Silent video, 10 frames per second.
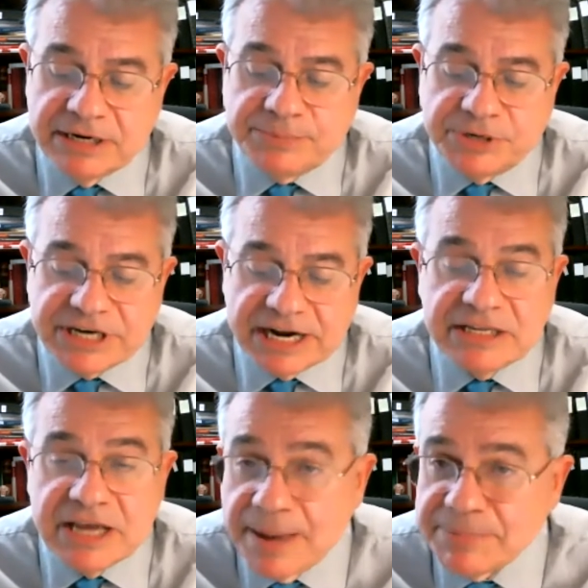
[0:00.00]
protect
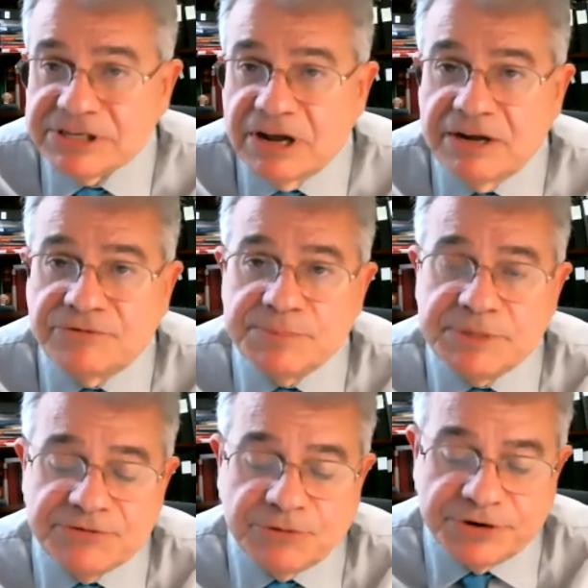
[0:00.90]
the Amazon from
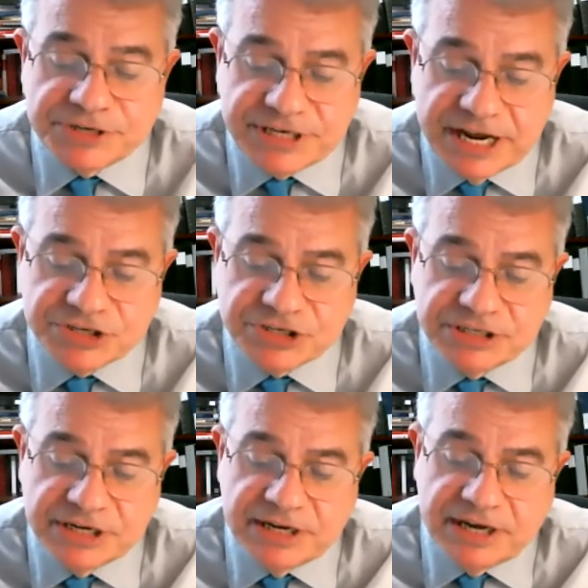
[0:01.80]
deforestation,
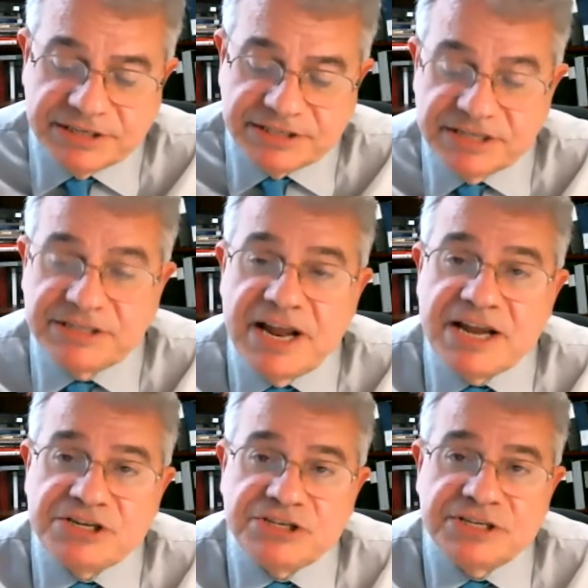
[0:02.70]
assist
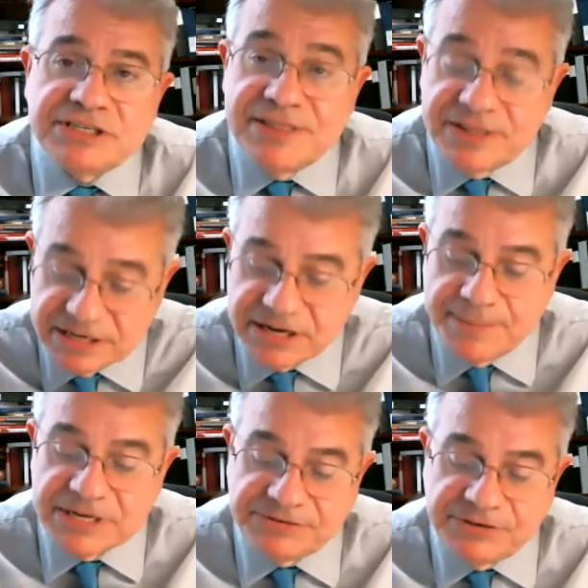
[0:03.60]
nations in this
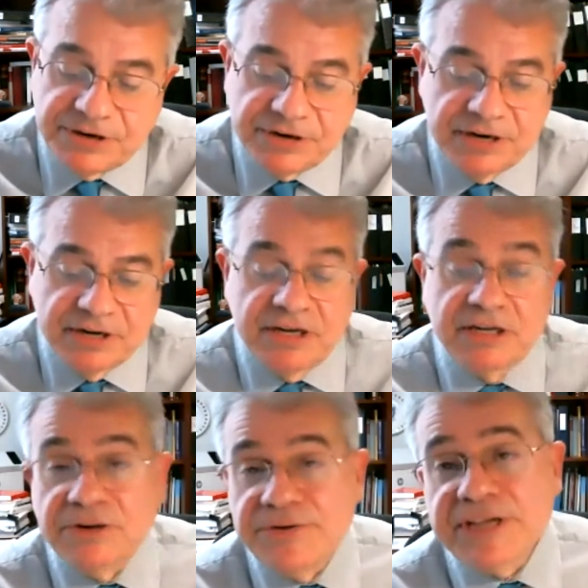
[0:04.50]
hemisphere,
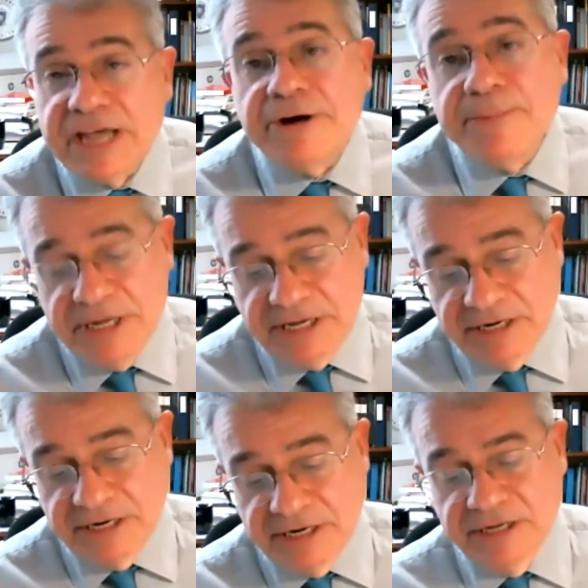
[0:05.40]
including the Caribbean,
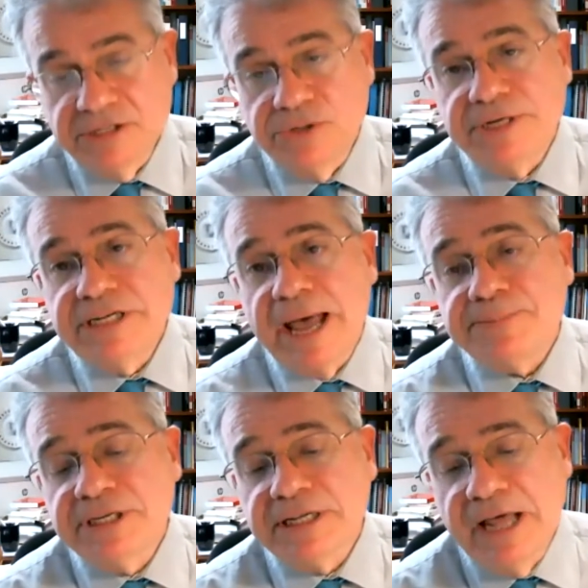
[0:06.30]
to adapt
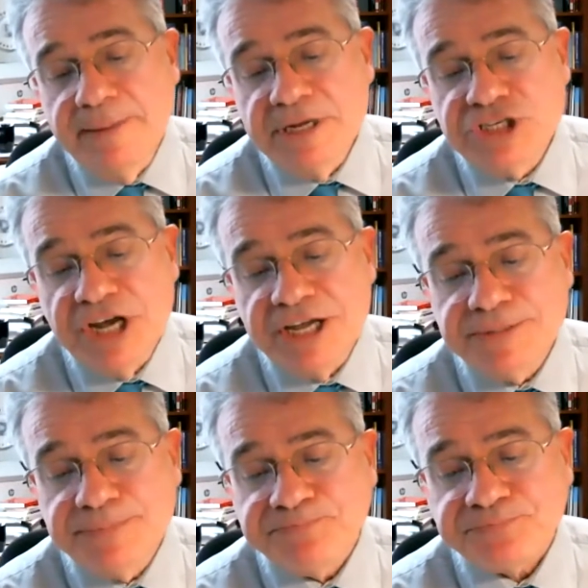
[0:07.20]
to climate change.
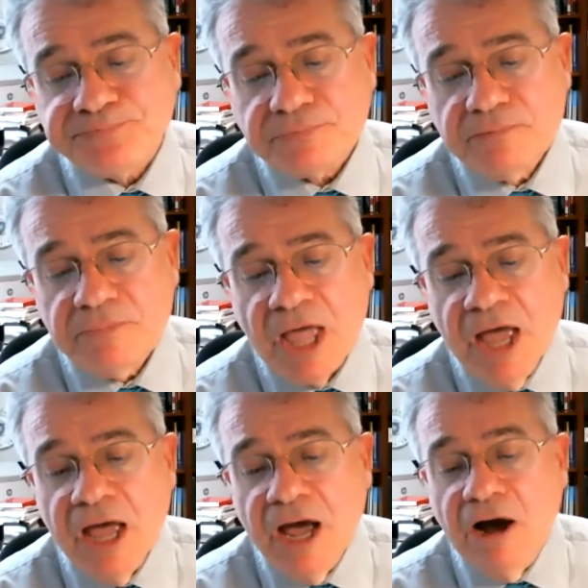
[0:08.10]

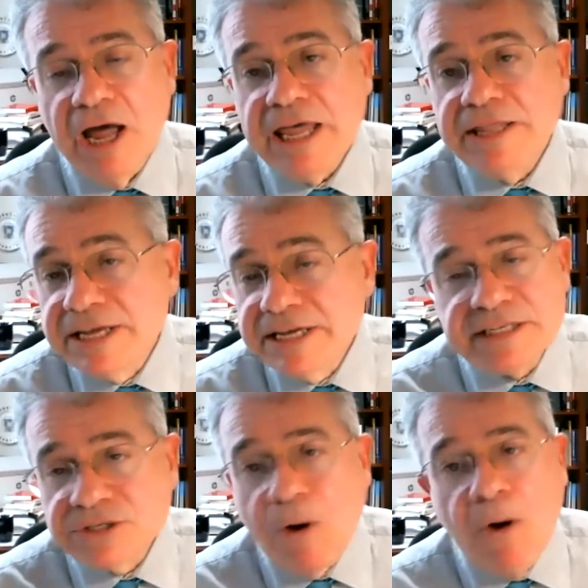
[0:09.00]
This
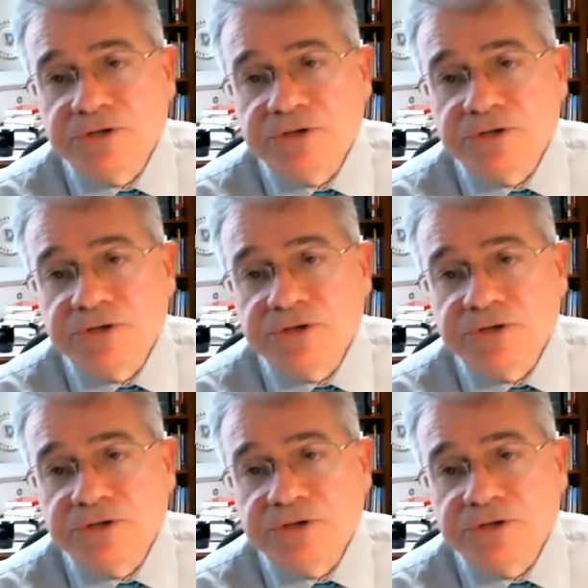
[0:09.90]
is all